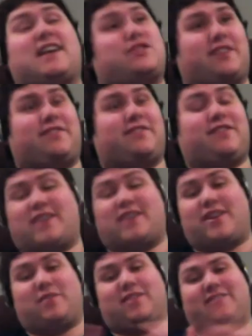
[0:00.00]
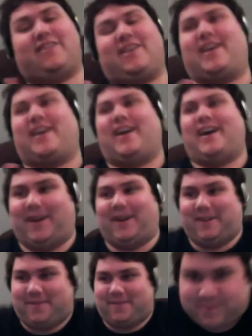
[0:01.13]
you did not know this, um,
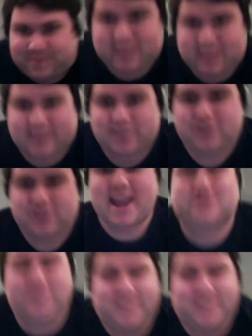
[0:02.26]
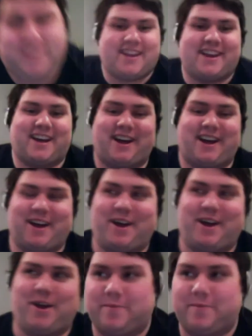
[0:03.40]
she actually did.
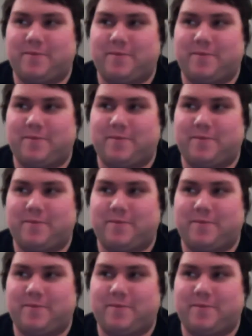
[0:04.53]
She was